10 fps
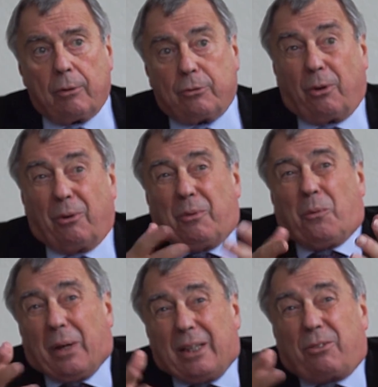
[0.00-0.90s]
So
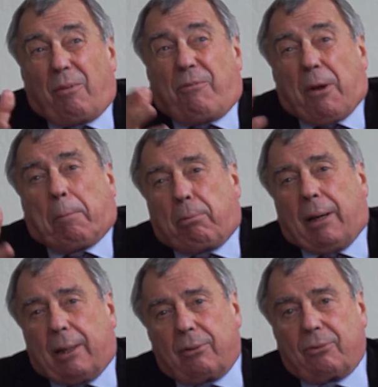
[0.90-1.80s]
what is a fair
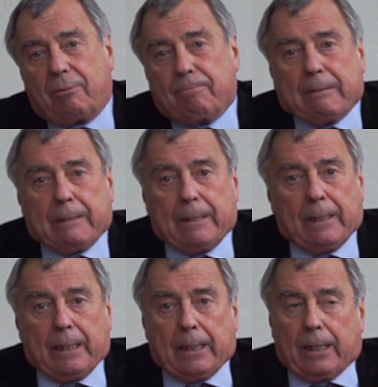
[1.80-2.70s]
price?
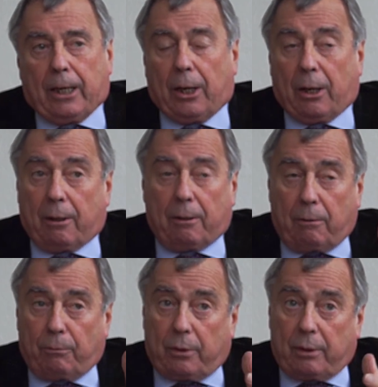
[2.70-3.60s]

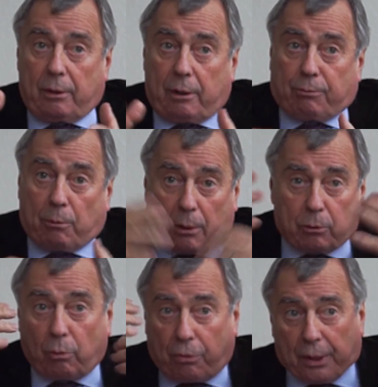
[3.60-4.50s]
If we
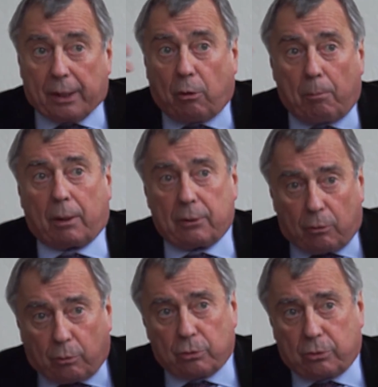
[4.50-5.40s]
want to think about
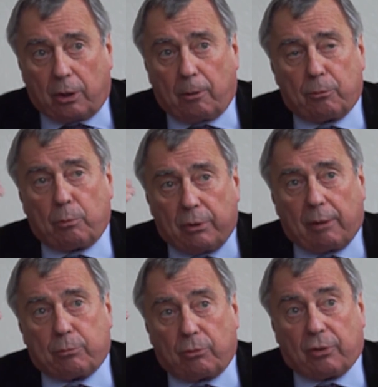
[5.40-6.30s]
in those terms, we would
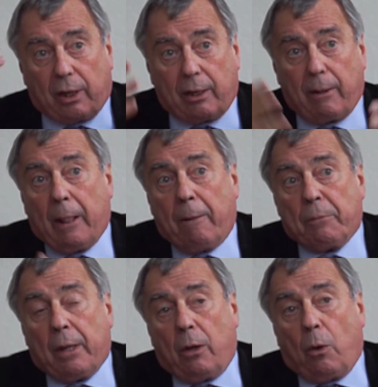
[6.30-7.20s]
have to say,
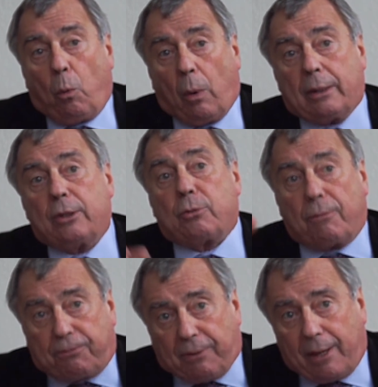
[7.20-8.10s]
what is
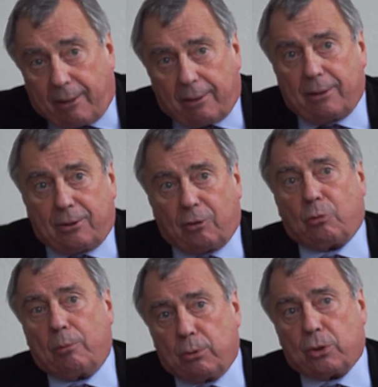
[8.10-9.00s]
a fair
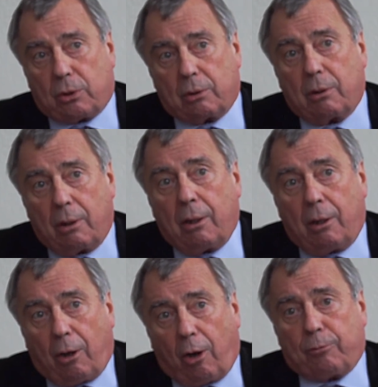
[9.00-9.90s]
distribution
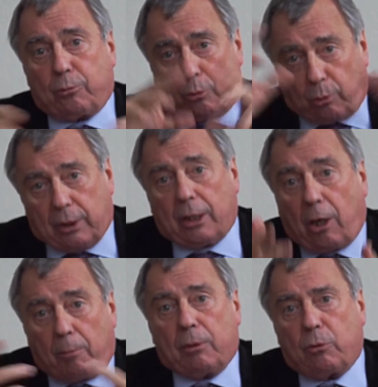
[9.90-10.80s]
of total
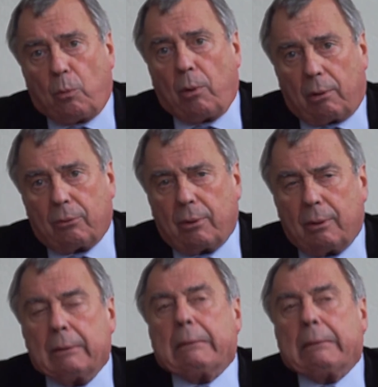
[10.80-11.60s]
income in the world?